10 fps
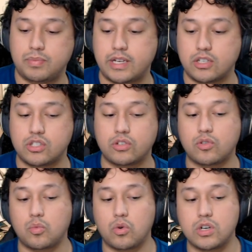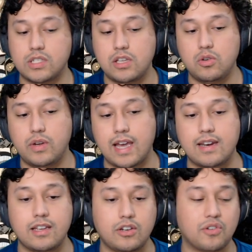because the rewards that you
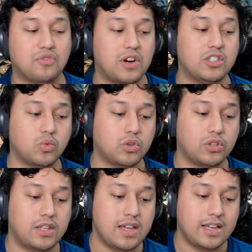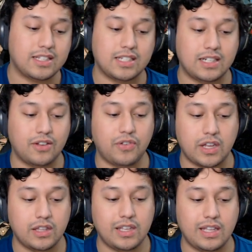get in your friend's world is
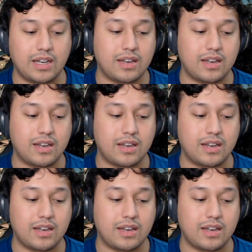significantly